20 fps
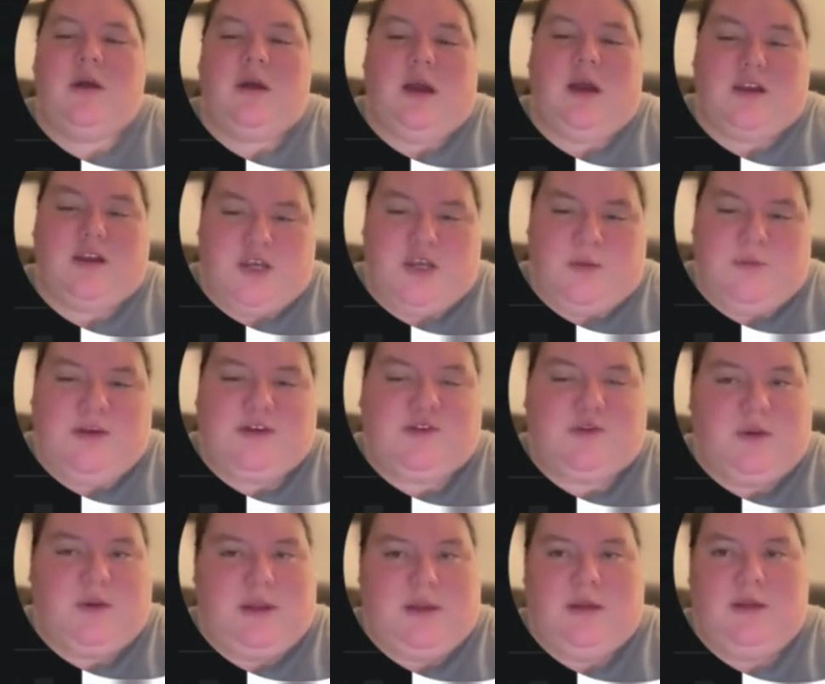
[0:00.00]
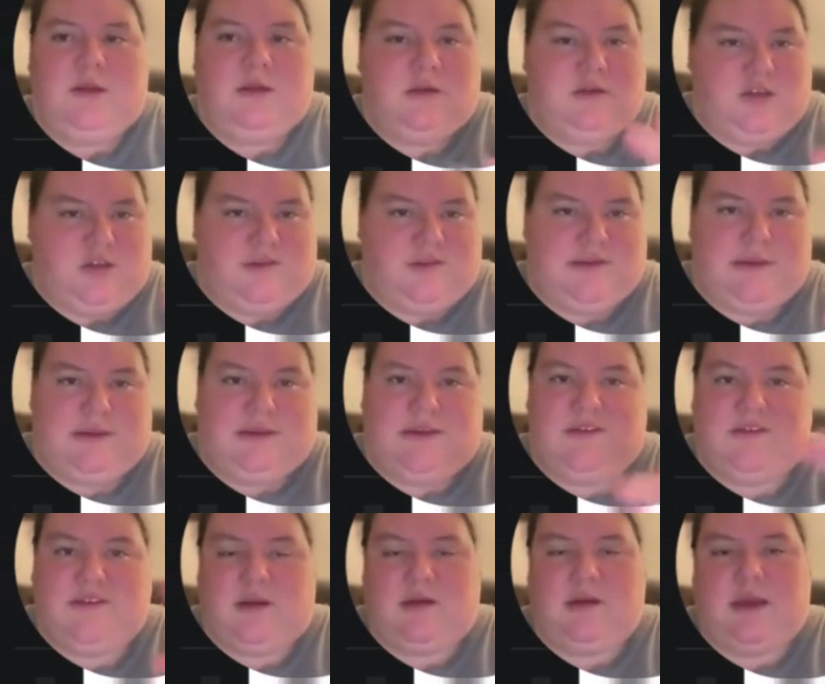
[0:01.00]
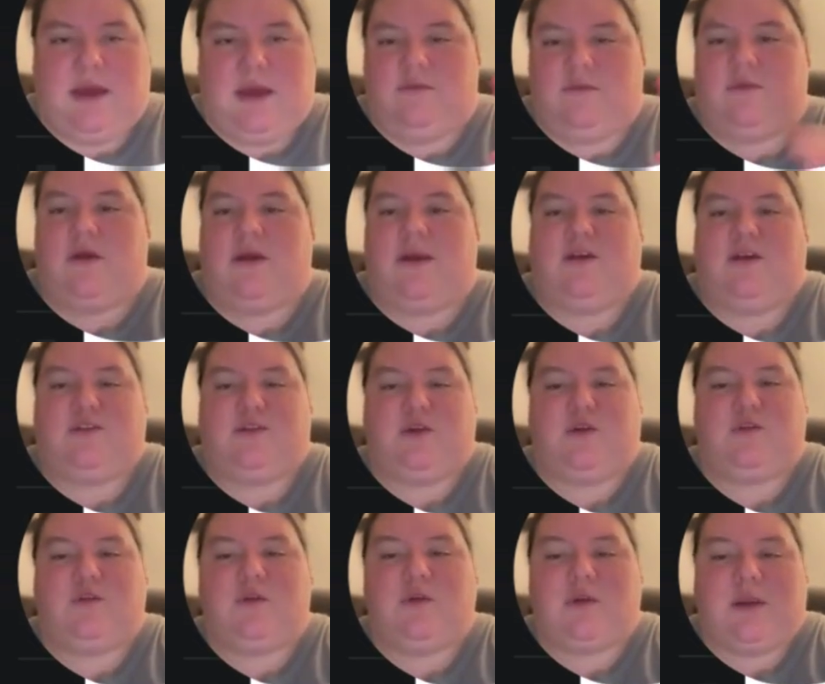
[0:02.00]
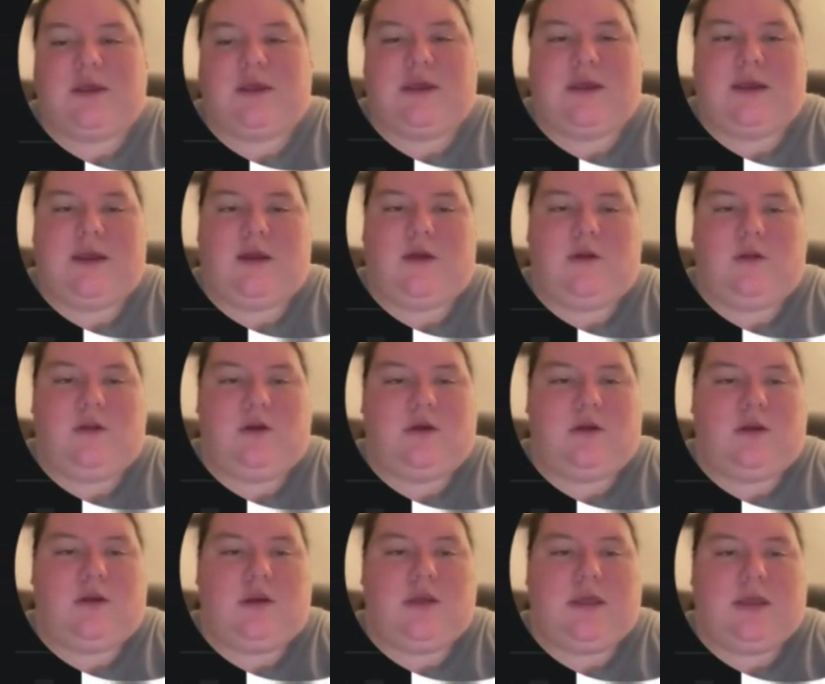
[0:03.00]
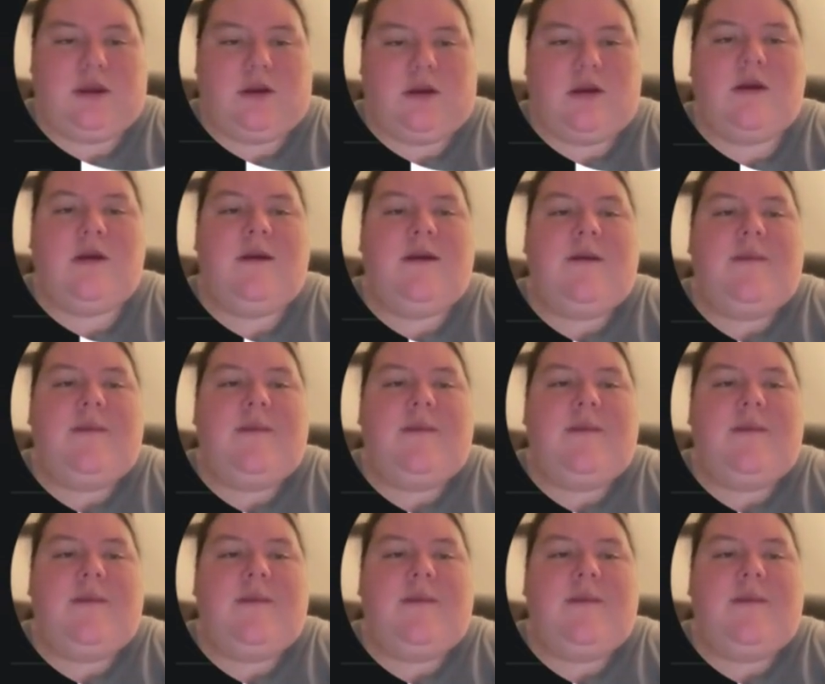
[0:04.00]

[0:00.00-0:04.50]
I share my screen just like this on Canva, and I start doodling. And I go, look, you're here.